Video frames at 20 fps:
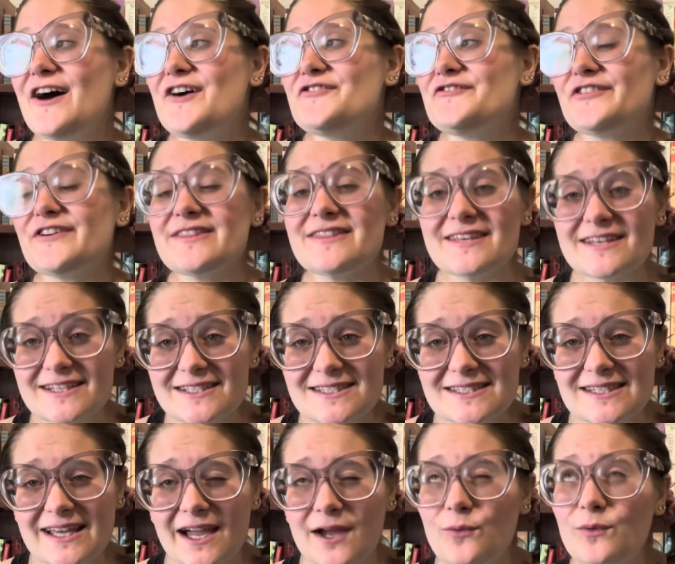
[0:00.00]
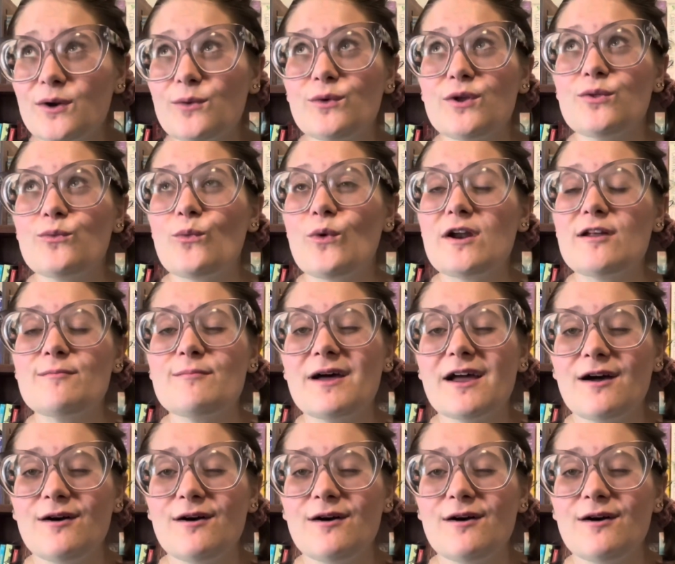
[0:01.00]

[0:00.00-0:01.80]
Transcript: For this, I went with one of my